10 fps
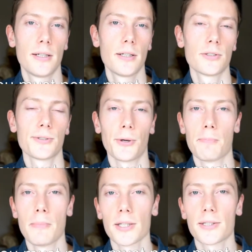So
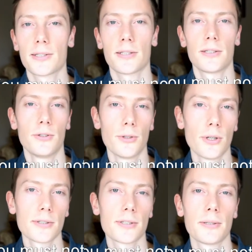must
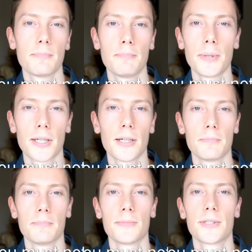not
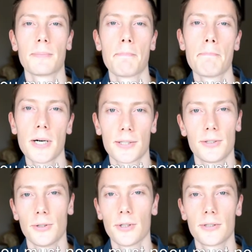becomes must
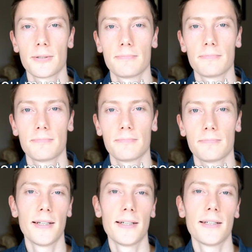not.
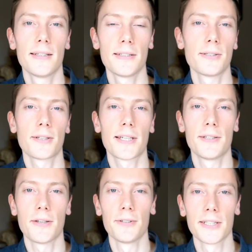Let's look at
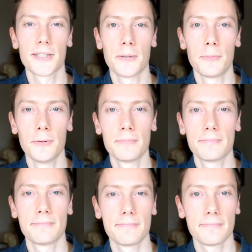another example.
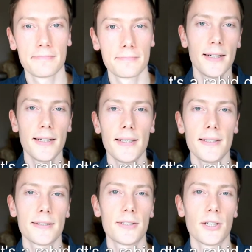
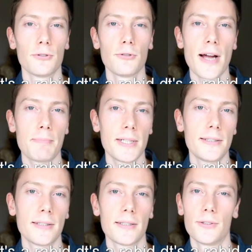It's a
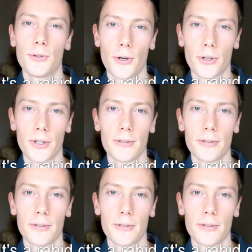rabid dog.